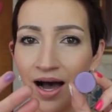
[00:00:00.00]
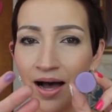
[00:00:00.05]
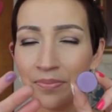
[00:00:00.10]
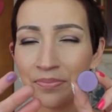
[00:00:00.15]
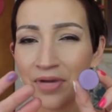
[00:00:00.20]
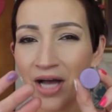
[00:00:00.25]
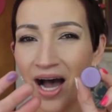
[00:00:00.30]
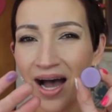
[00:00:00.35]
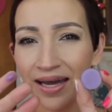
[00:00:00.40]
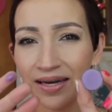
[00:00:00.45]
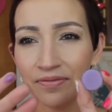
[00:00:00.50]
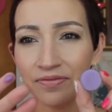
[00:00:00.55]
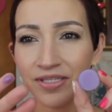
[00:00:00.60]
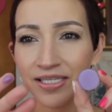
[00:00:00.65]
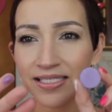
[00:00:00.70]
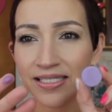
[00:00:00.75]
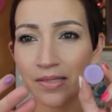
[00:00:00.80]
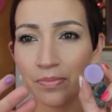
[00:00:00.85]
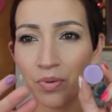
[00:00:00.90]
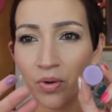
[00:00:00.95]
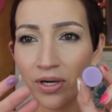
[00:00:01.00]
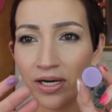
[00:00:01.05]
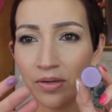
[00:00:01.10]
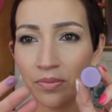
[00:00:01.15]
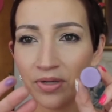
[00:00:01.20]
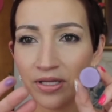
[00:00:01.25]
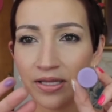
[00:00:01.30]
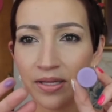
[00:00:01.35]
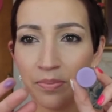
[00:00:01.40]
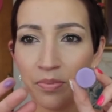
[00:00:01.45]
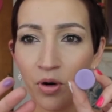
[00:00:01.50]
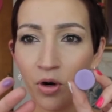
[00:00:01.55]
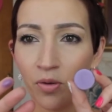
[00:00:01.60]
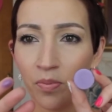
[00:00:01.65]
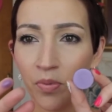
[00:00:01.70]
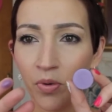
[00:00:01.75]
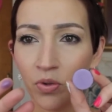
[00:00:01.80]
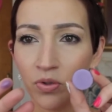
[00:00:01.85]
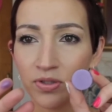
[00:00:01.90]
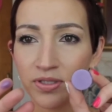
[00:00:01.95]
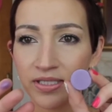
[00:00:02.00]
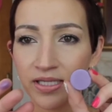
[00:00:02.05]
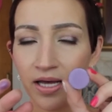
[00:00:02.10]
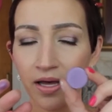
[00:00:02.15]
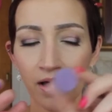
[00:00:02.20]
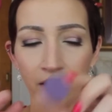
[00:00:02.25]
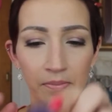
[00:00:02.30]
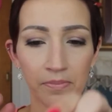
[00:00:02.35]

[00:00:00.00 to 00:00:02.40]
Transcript: I'm kind of disappointed with the purples,